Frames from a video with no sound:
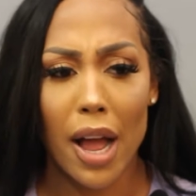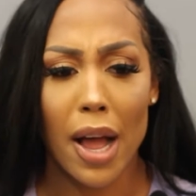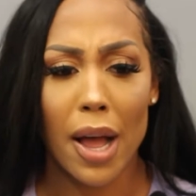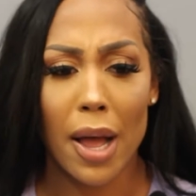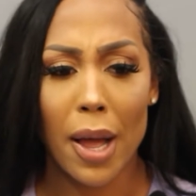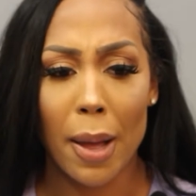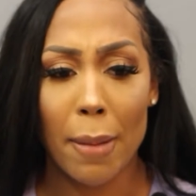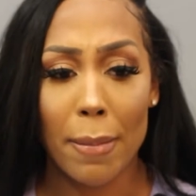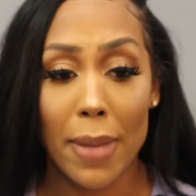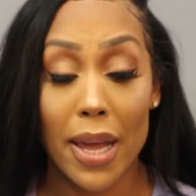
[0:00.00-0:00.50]

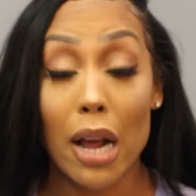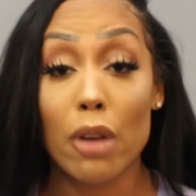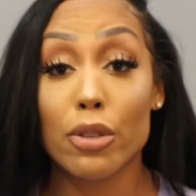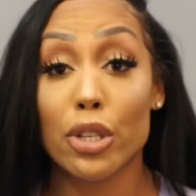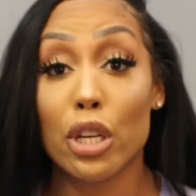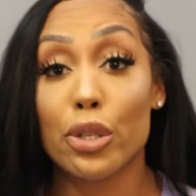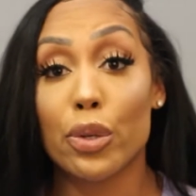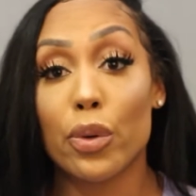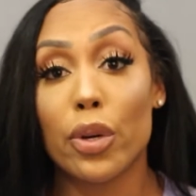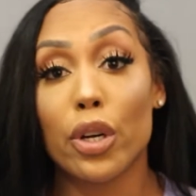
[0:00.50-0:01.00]
And I was
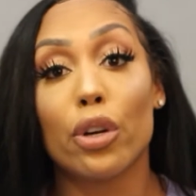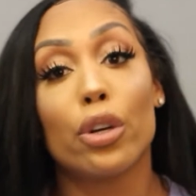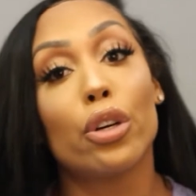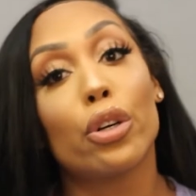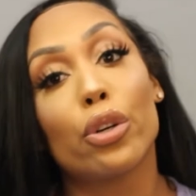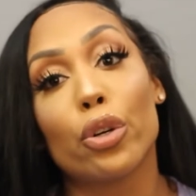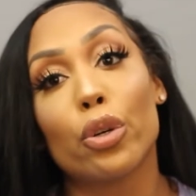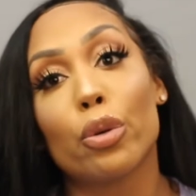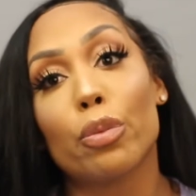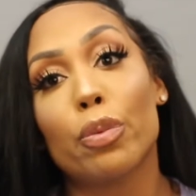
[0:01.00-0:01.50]
also in a girl
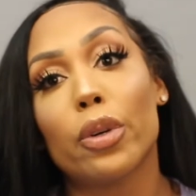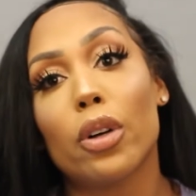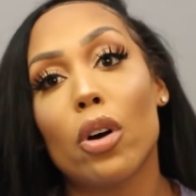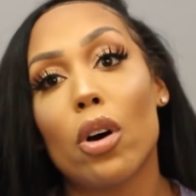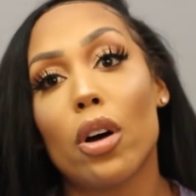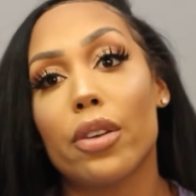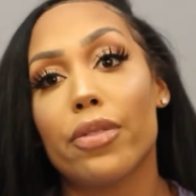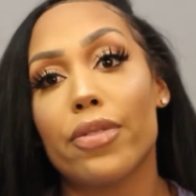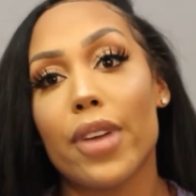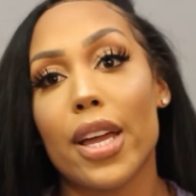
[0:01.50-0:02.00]
group
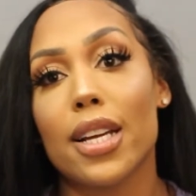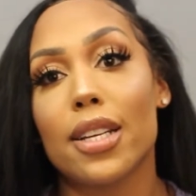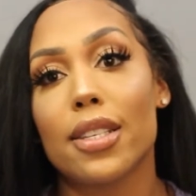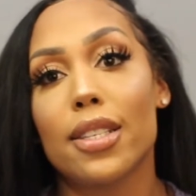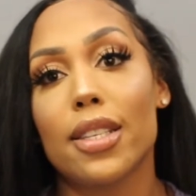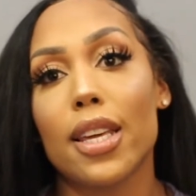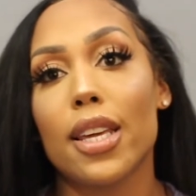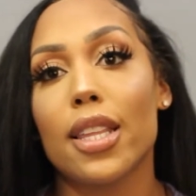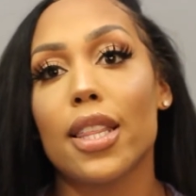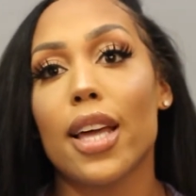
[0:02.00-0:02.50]
called
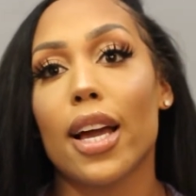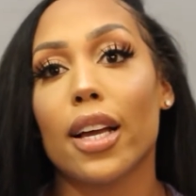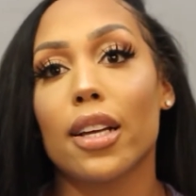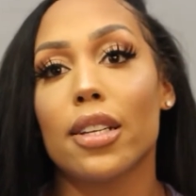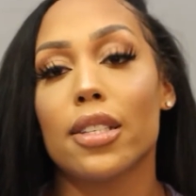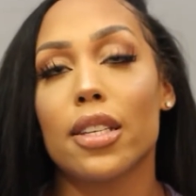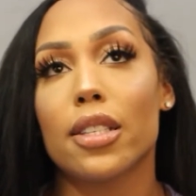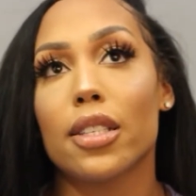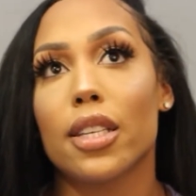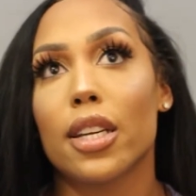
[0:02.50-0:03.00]
Fantasy that
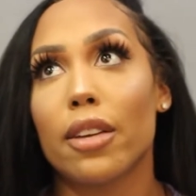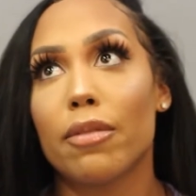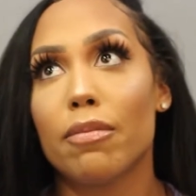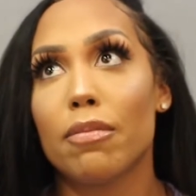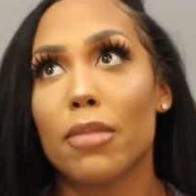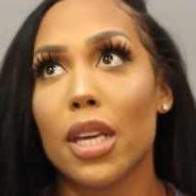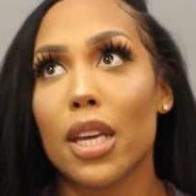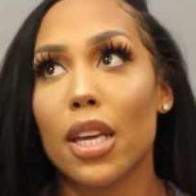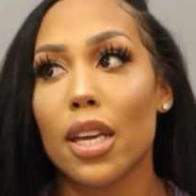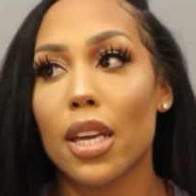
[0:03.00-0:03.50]
consisted of
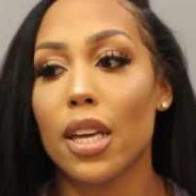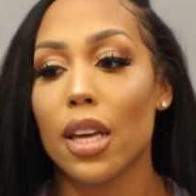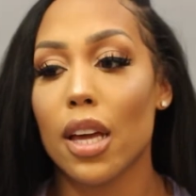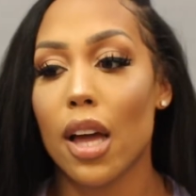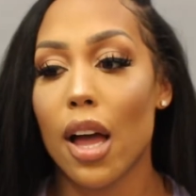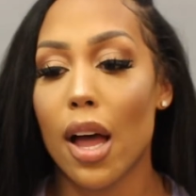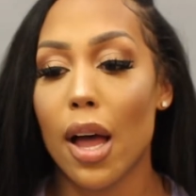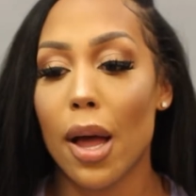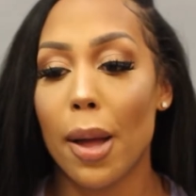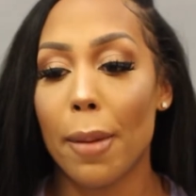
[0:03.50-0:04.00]
me,
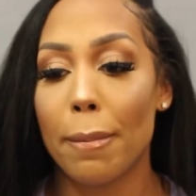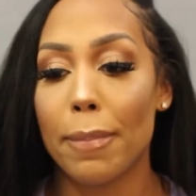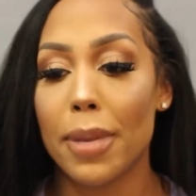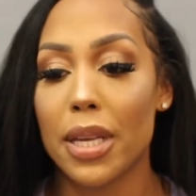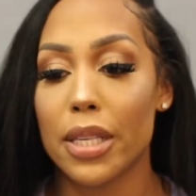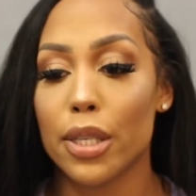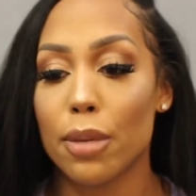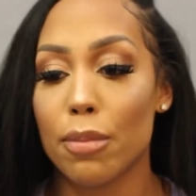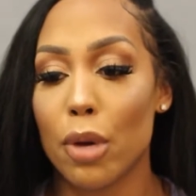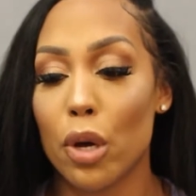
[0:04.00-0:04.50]

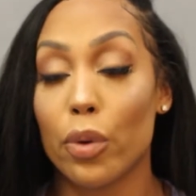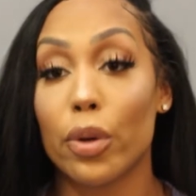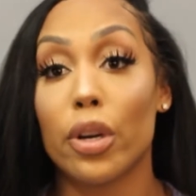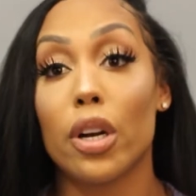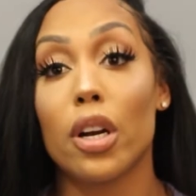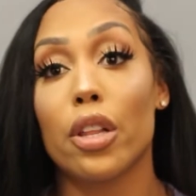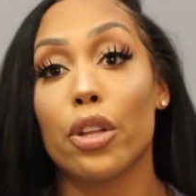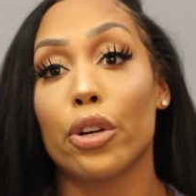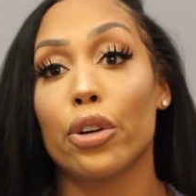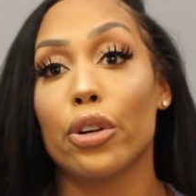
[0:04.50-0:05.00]
Simone, and
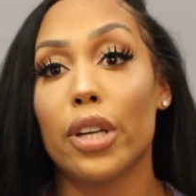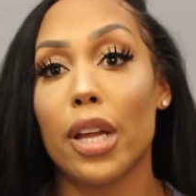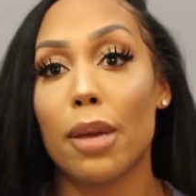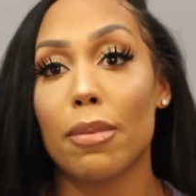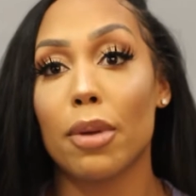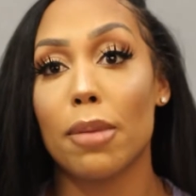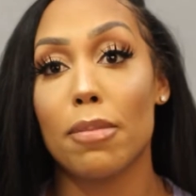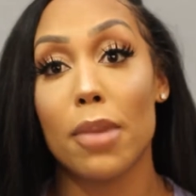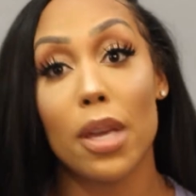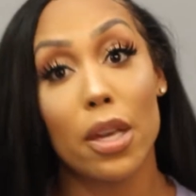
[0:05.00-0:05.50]
another girl
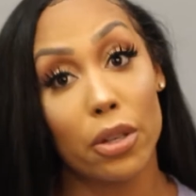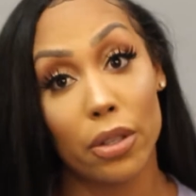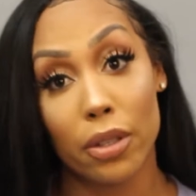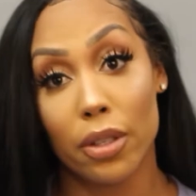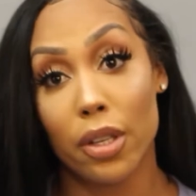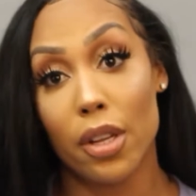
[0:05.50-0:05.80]
named Camille.